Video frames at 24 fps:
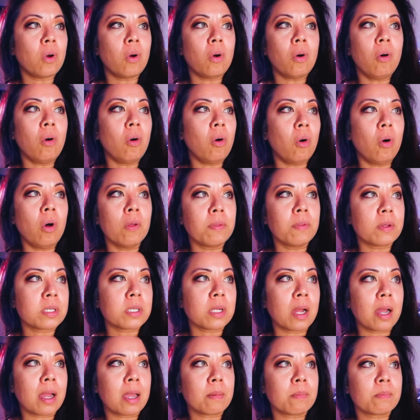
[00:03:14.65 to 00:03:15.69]
all the
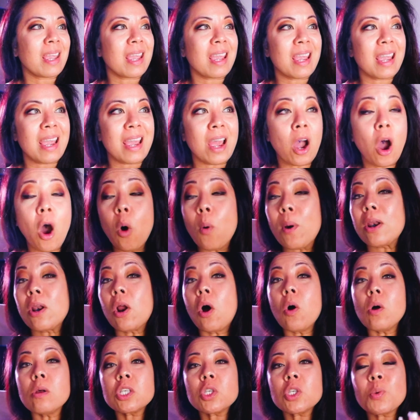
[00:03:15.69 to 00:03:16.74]
time. Oh, it
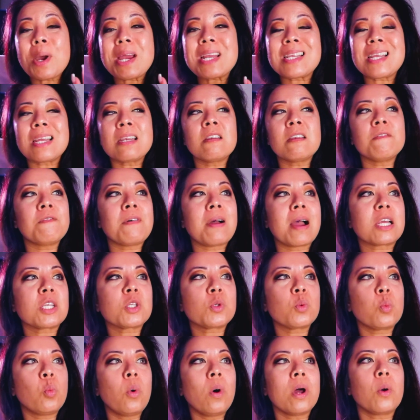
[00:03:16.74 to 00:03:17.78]
also identifies
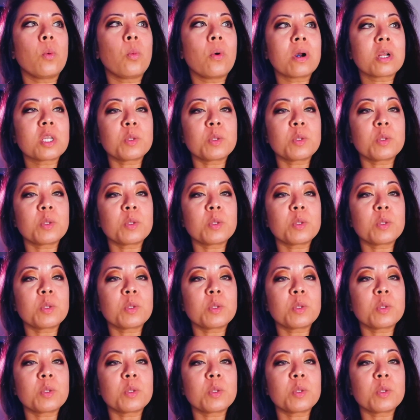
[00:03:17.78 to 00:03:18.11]
what works